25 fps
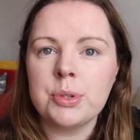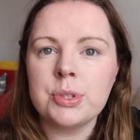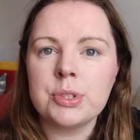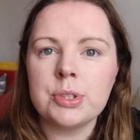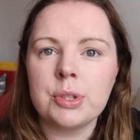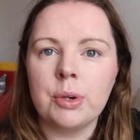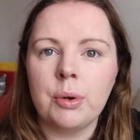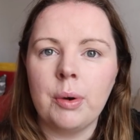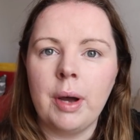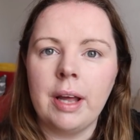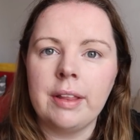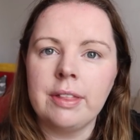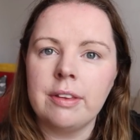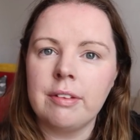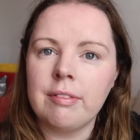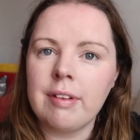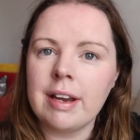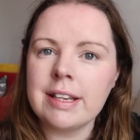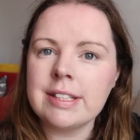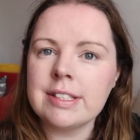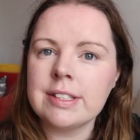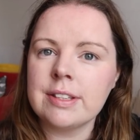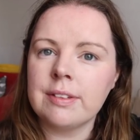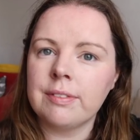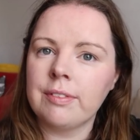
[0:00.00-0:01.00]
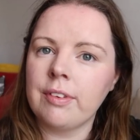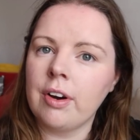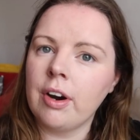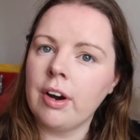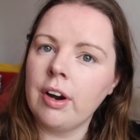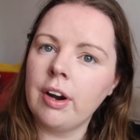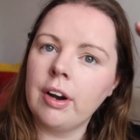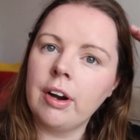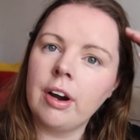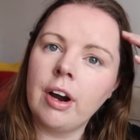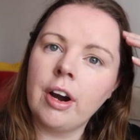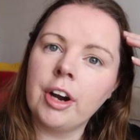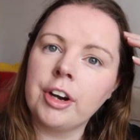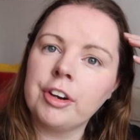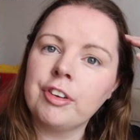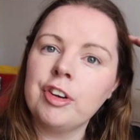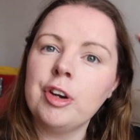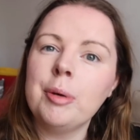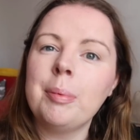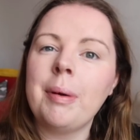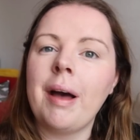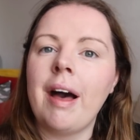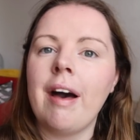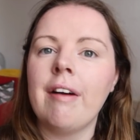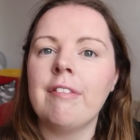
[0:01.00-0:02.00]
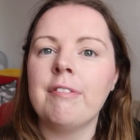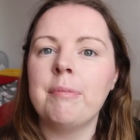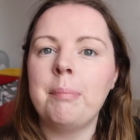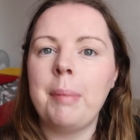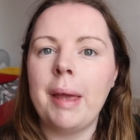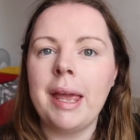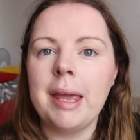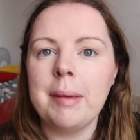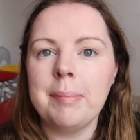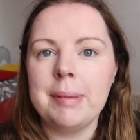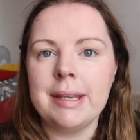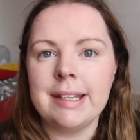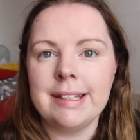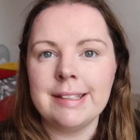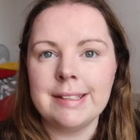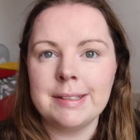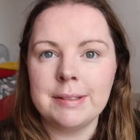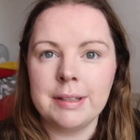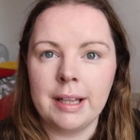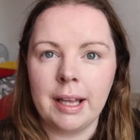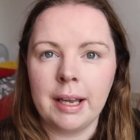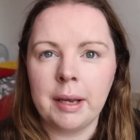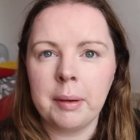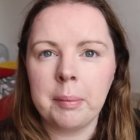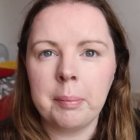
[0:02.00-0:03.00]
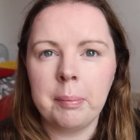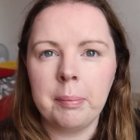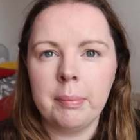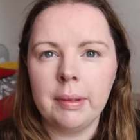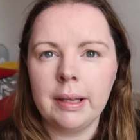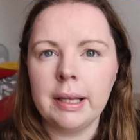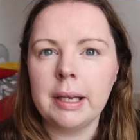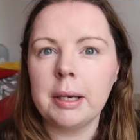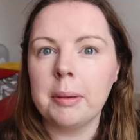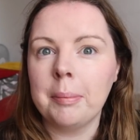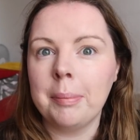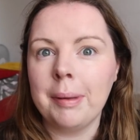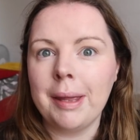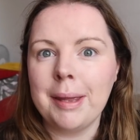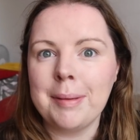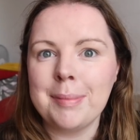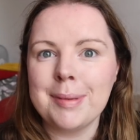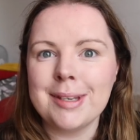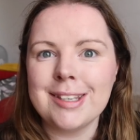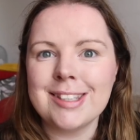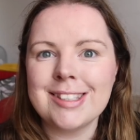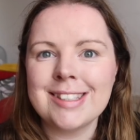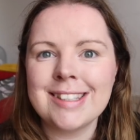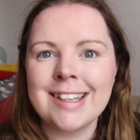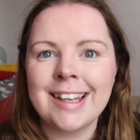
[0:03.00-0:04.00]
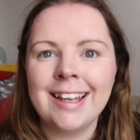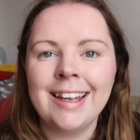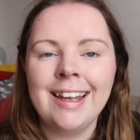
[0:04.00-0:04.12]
So, and the rest of our group have babies, like little babies.